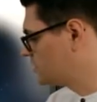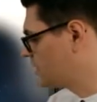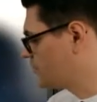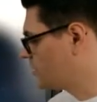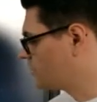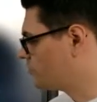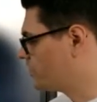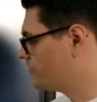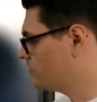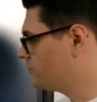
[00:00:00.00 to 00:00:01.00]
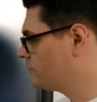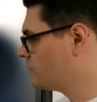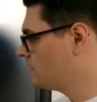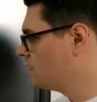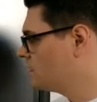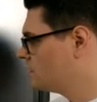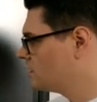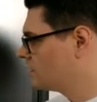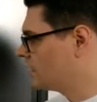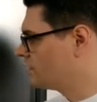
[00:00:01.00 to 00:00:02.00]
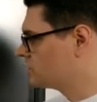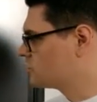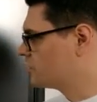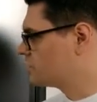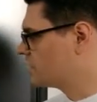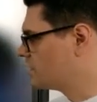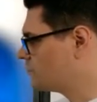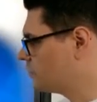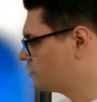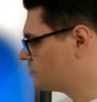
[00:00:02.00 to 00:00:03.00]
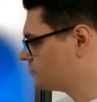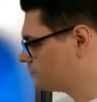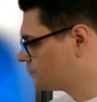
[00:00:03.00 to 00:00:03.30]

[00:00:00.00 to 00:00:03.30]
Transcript: by tapping on the preview. That'll then switch the input.